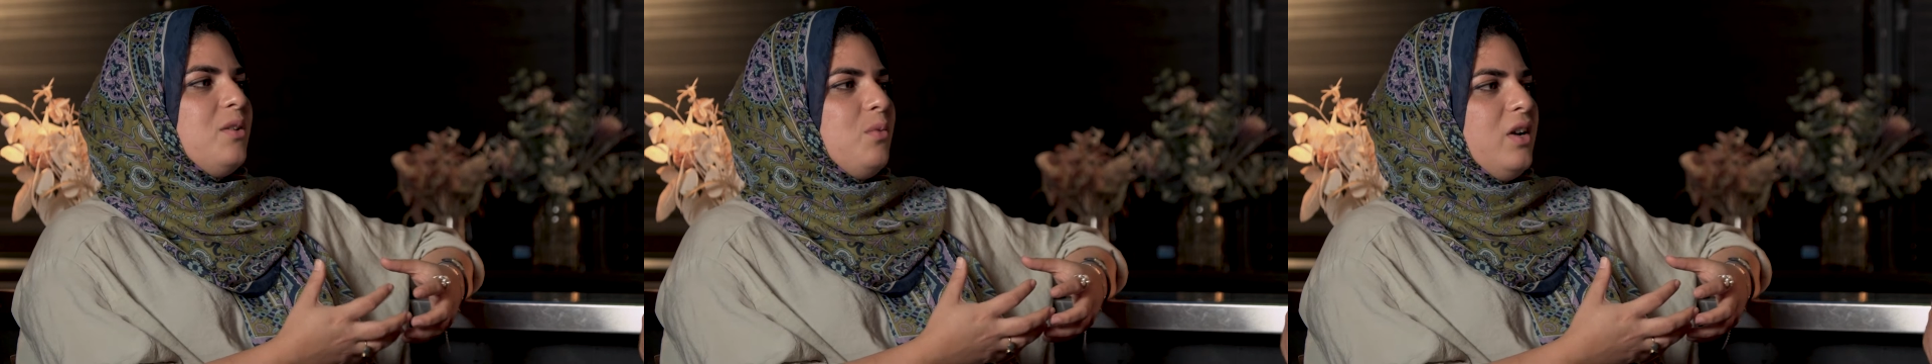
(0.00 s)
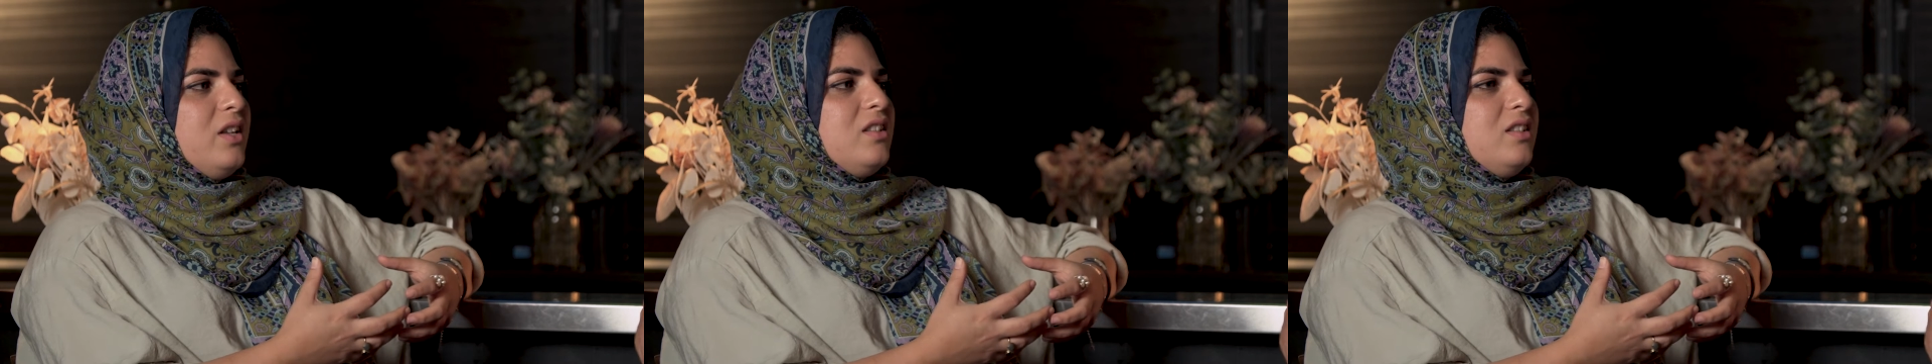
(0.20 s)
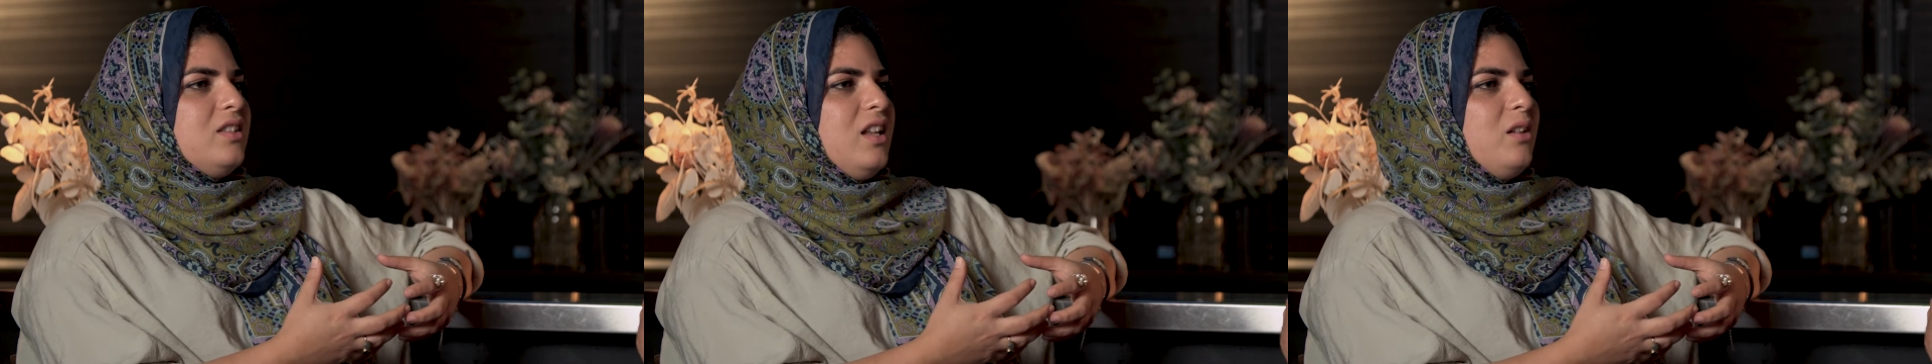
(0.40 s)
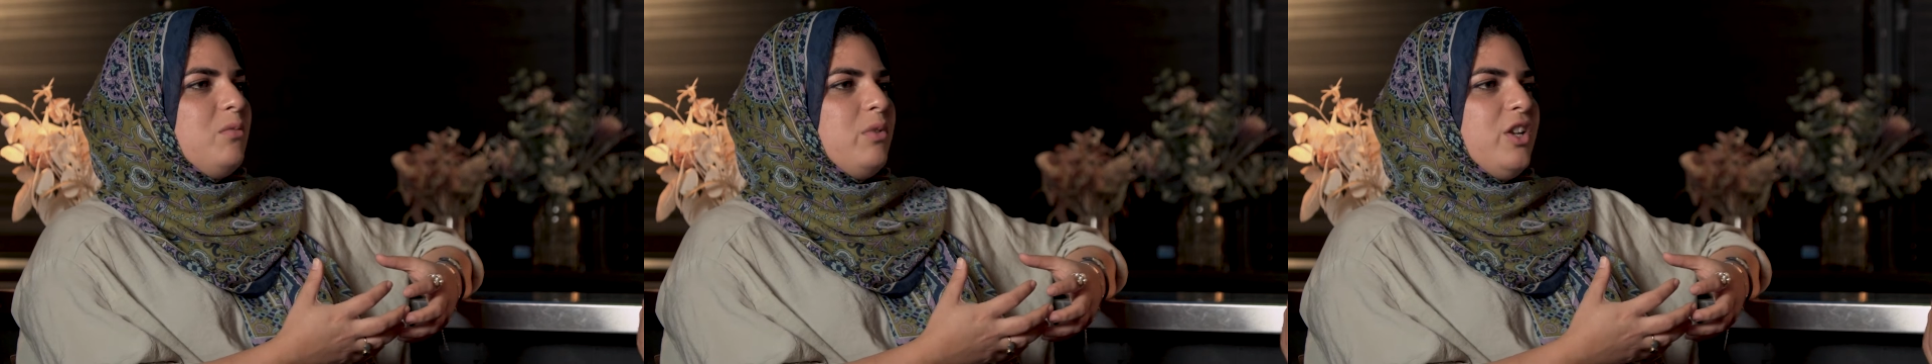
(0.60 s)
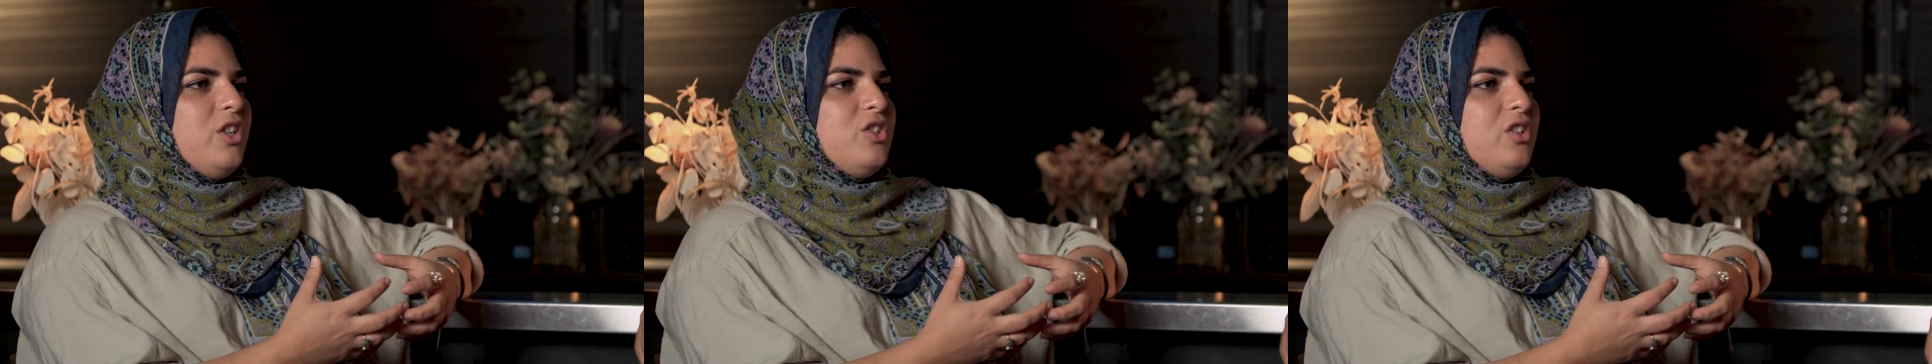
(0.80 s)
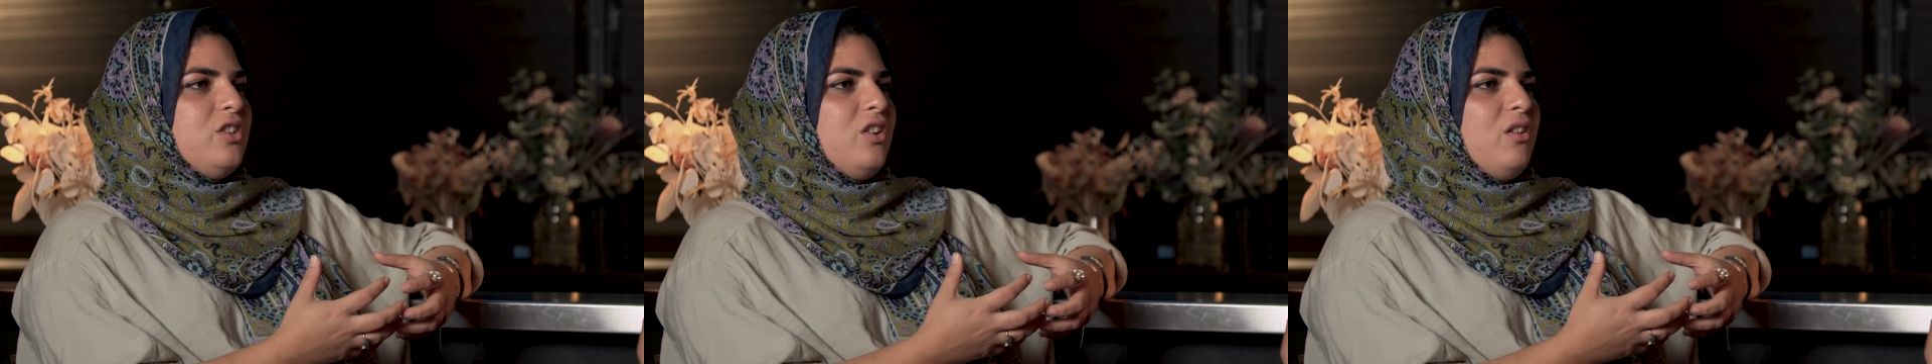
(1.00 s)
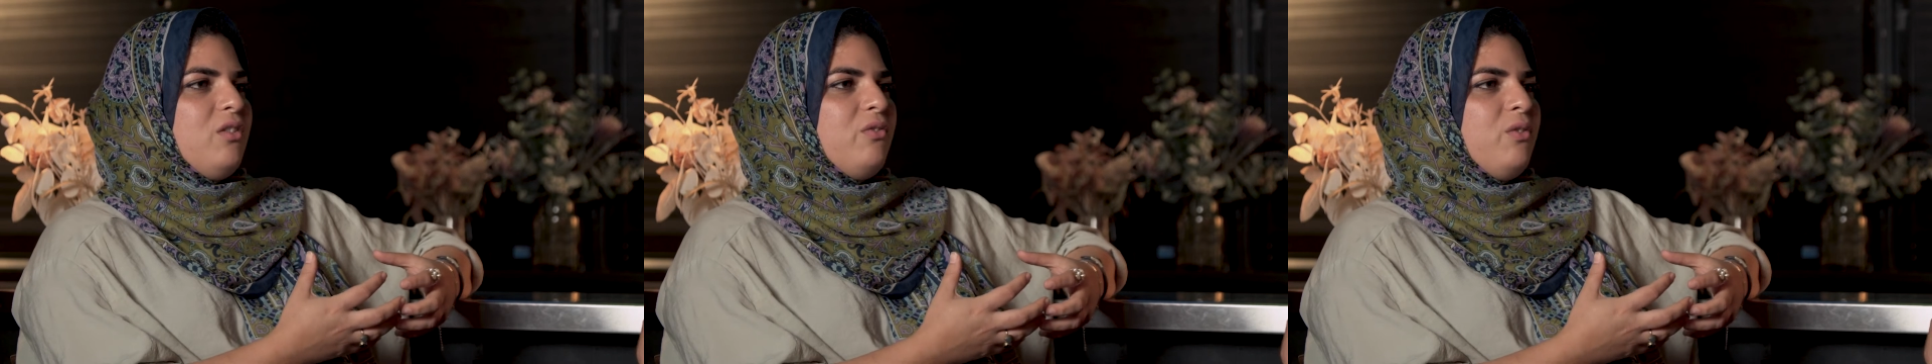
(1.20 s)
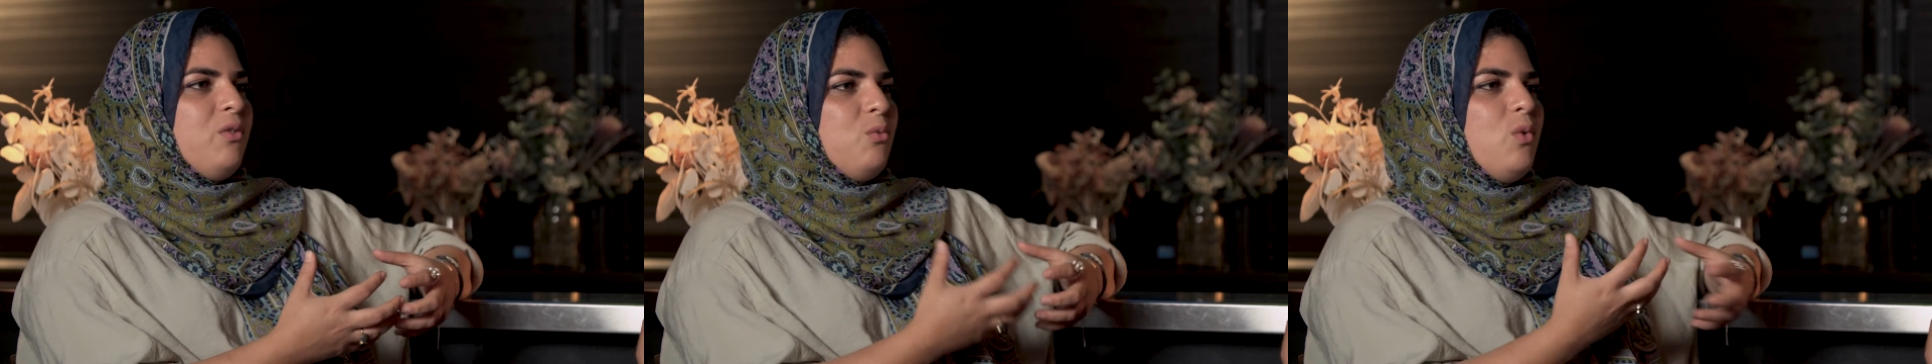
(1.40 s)
it was a celebration of
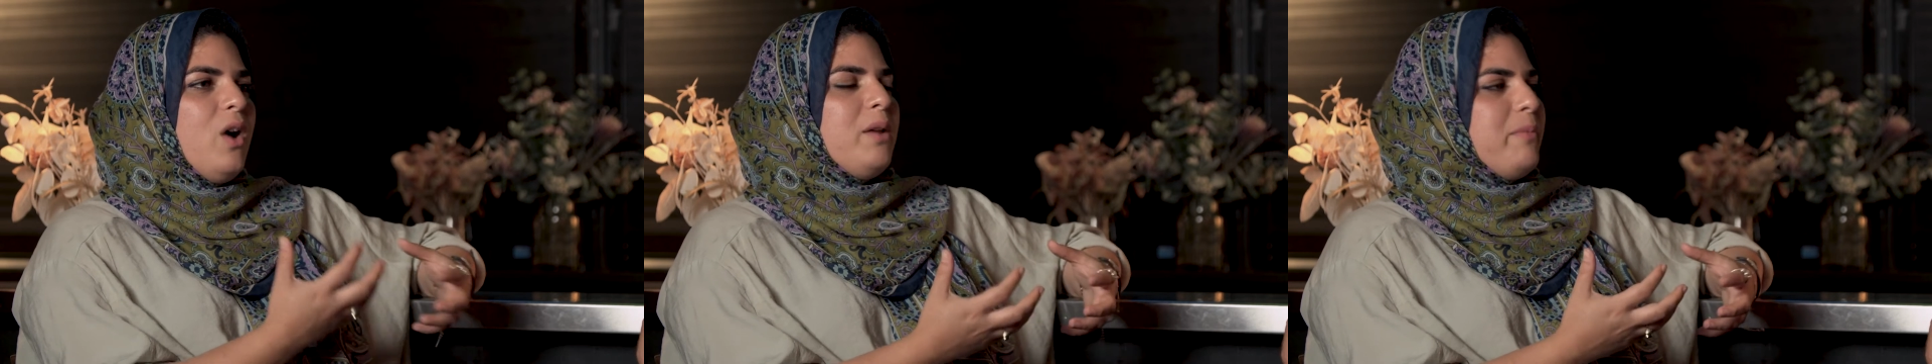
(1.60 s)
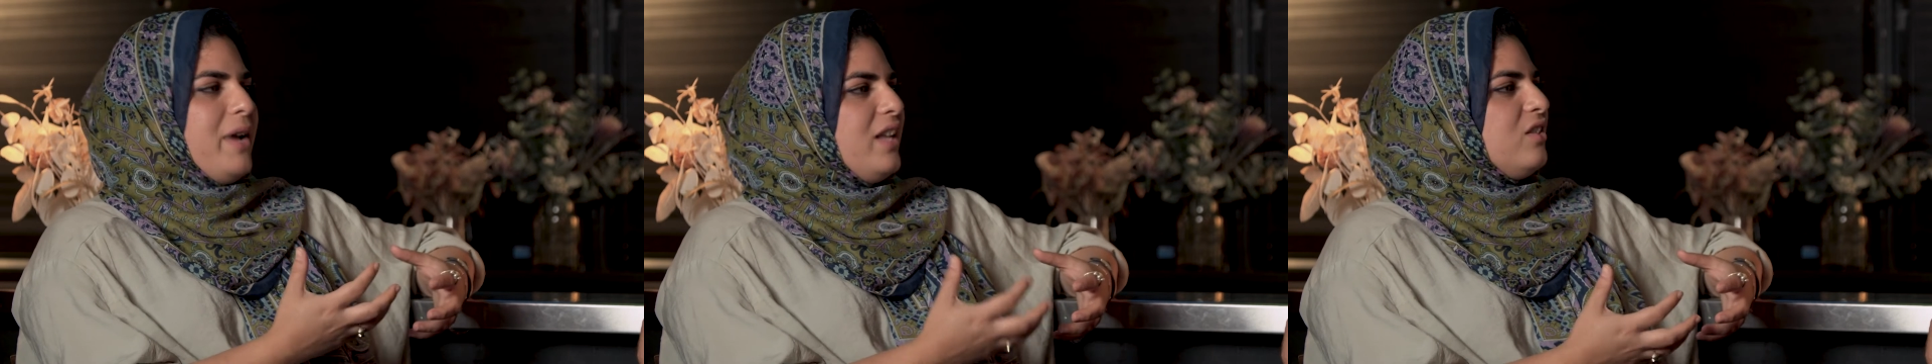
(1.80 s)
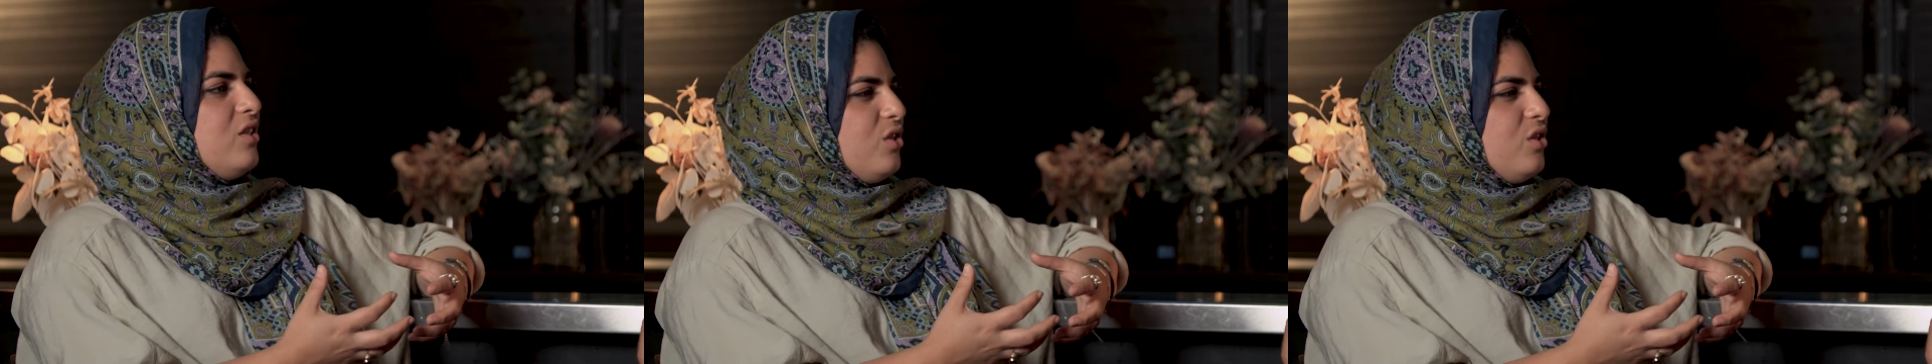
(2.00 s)
one man's